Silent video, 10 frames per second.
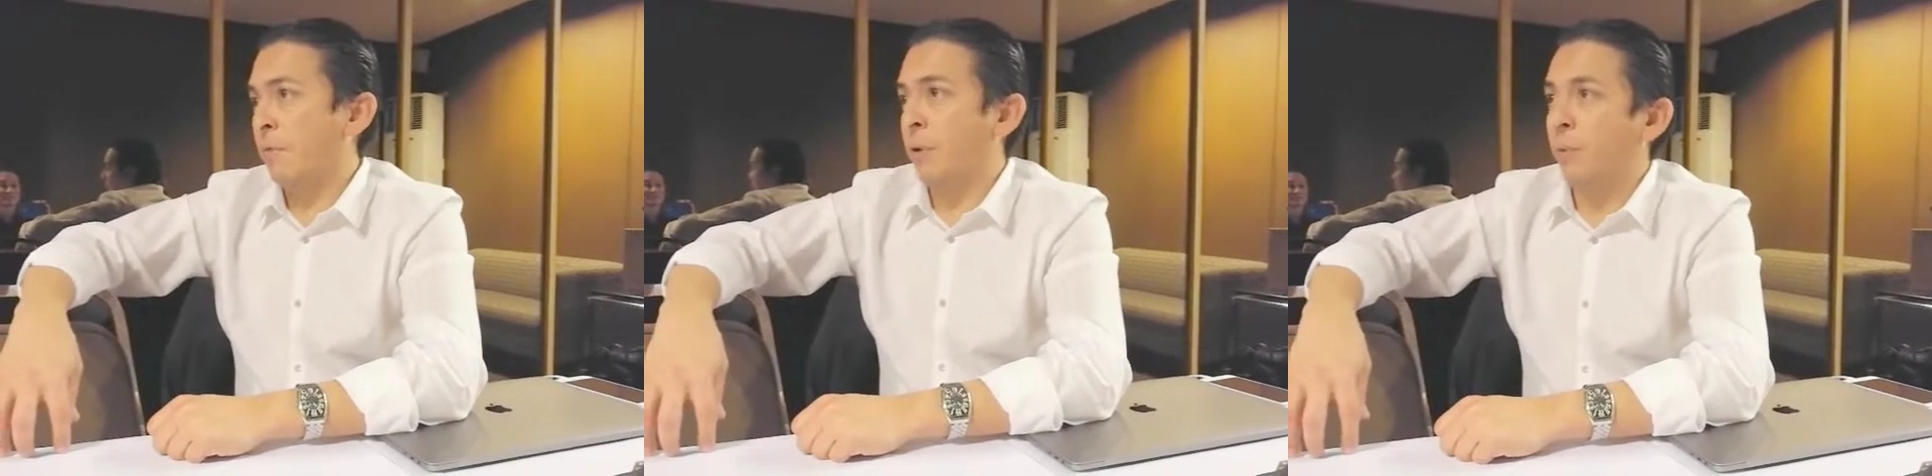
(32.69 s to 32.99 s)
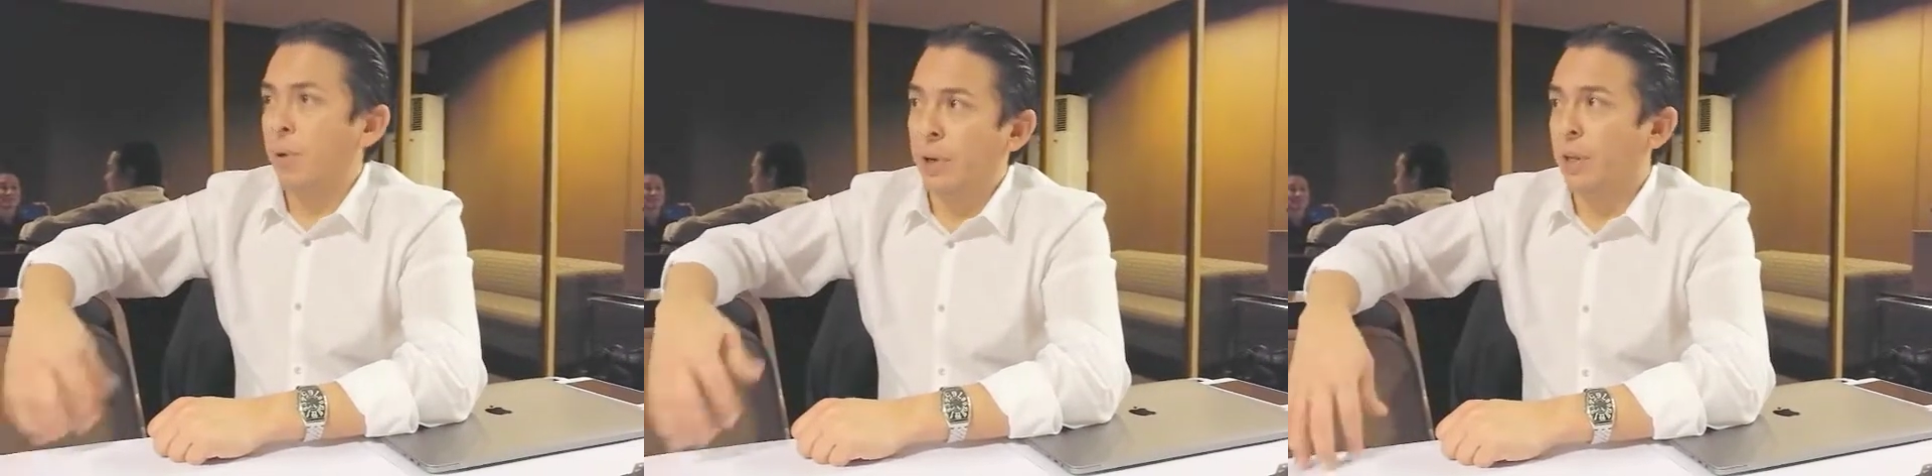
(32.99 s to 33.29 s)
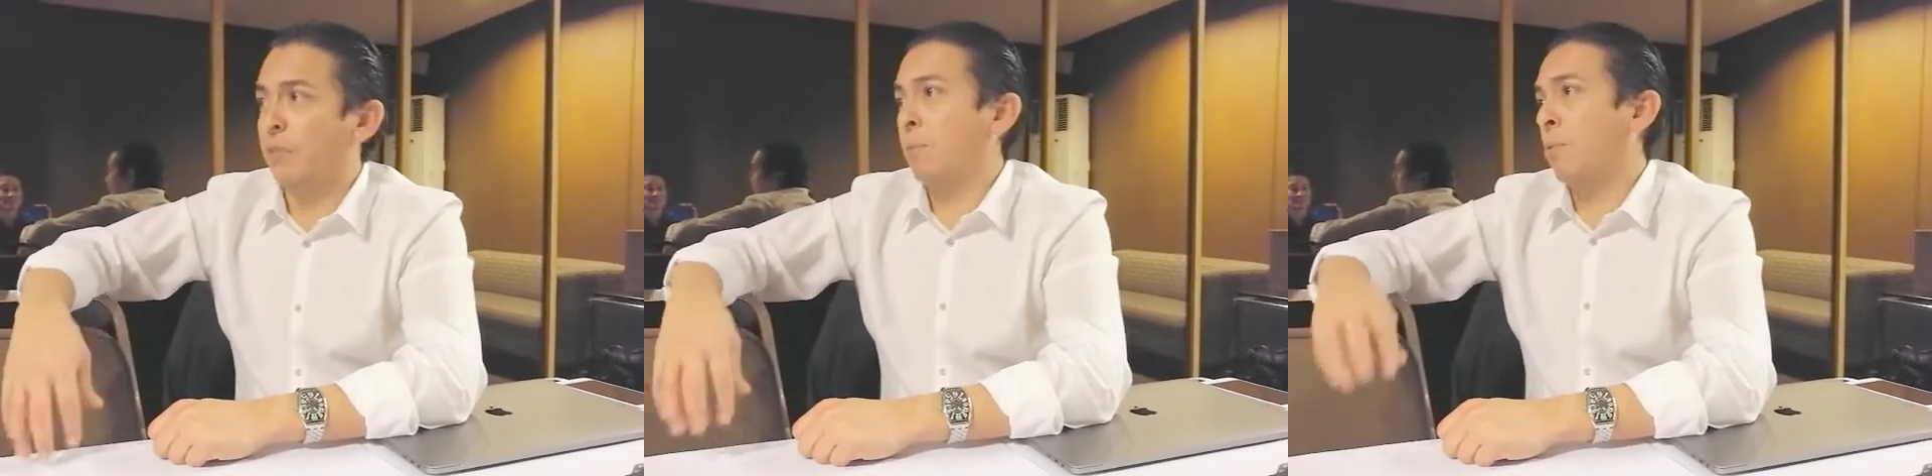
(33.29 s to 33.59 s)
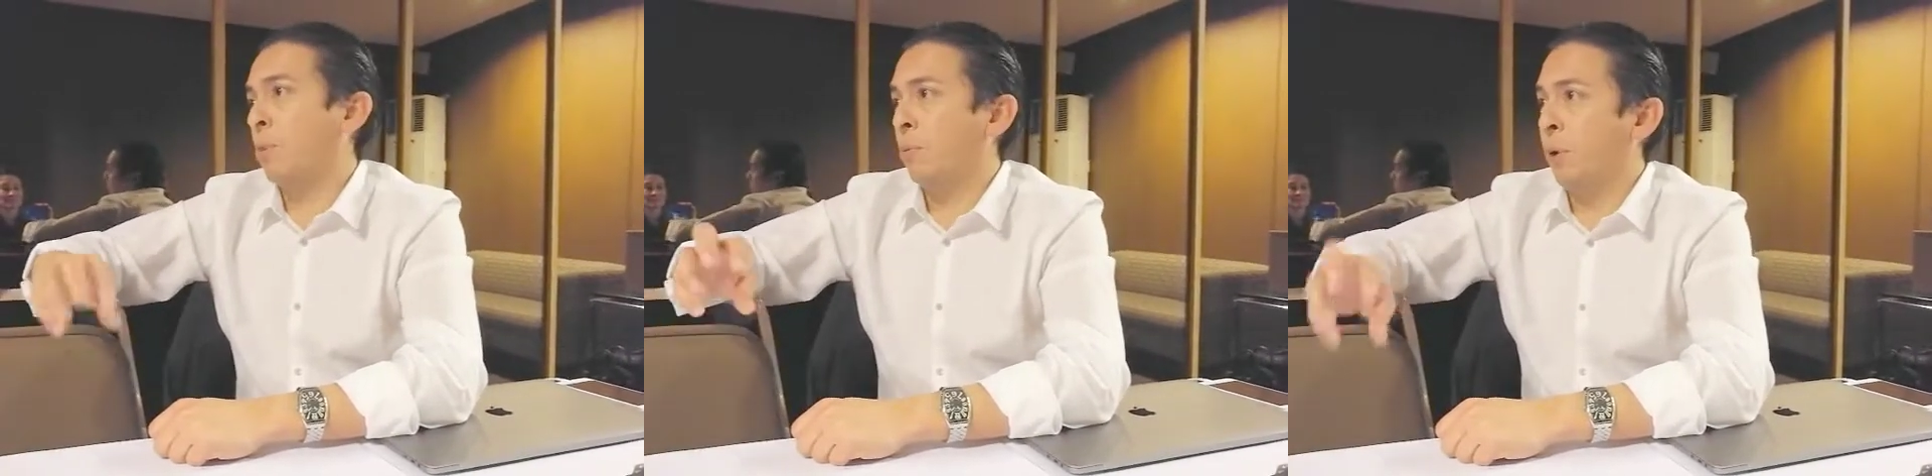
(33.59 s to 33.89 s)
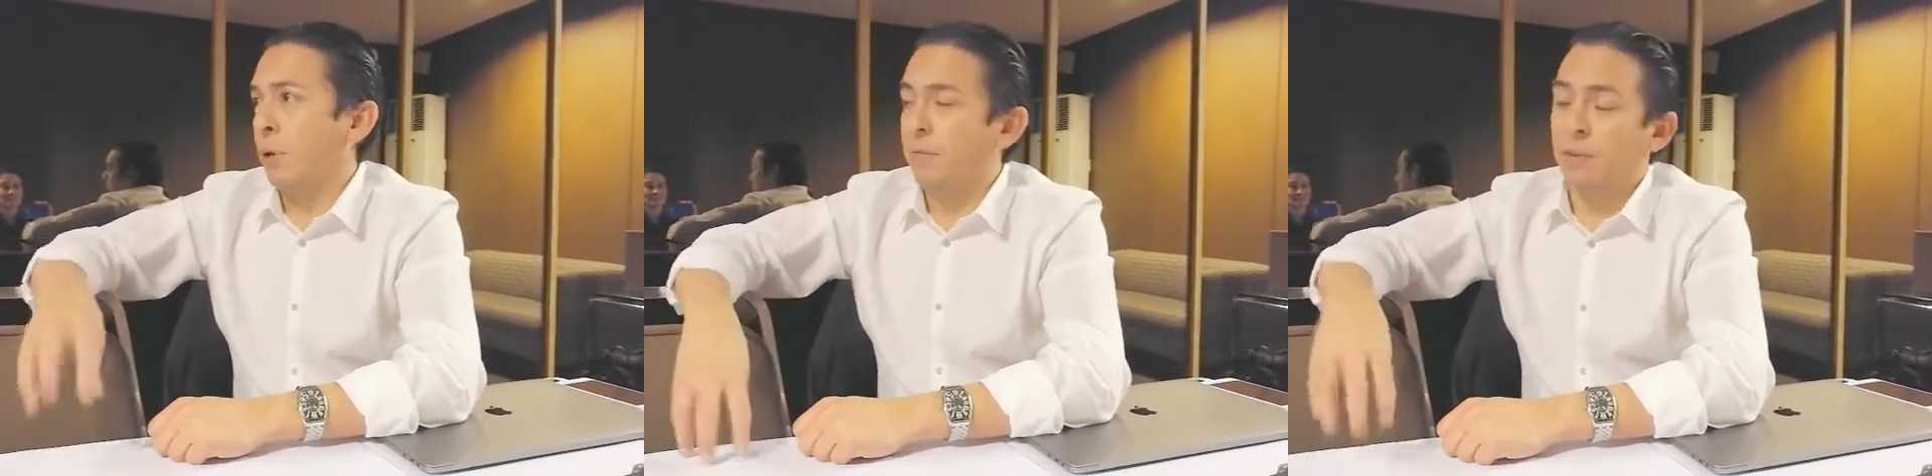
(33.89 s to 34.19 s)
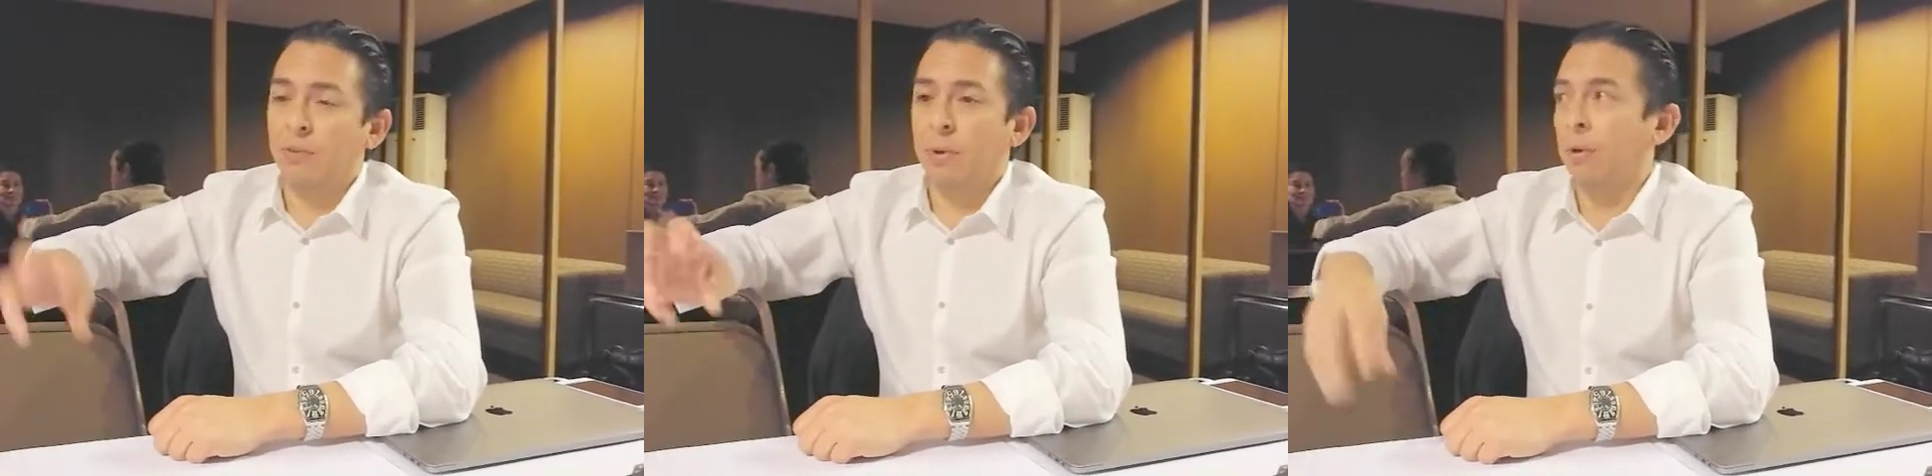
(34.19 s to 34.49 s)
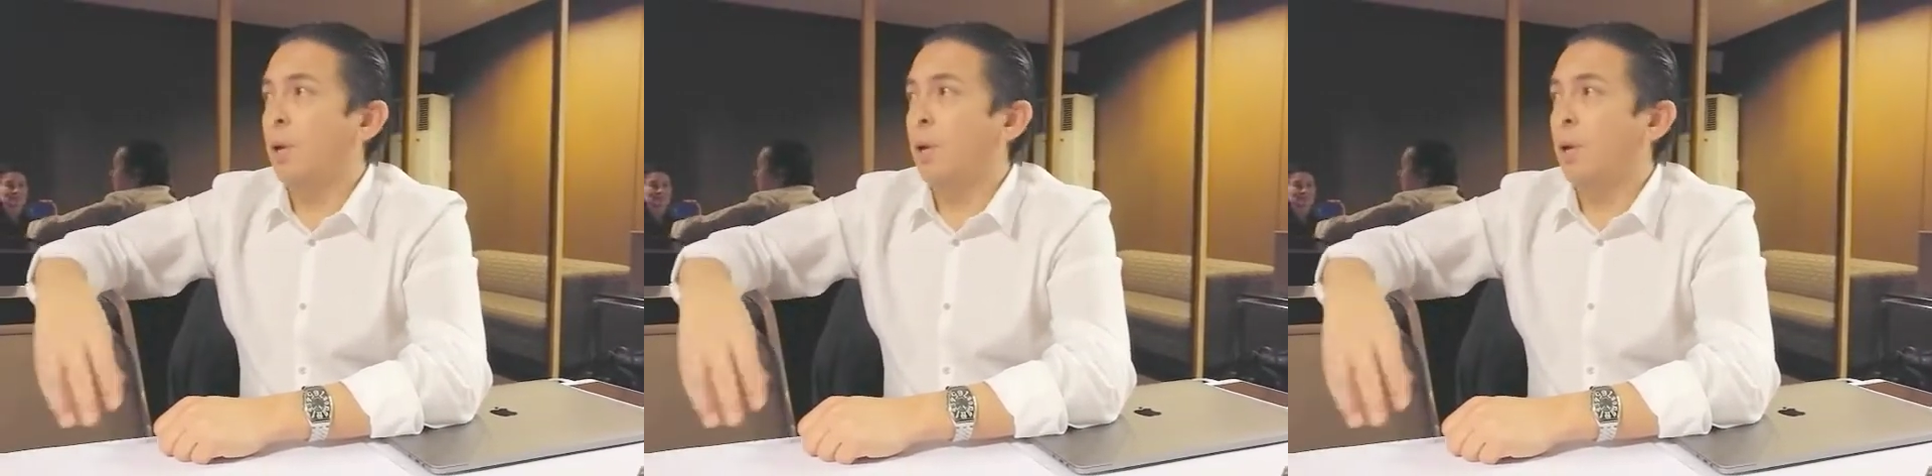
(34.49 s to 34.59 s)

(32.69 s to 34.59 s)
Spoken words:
We don't get the support. We don't have this. We don't.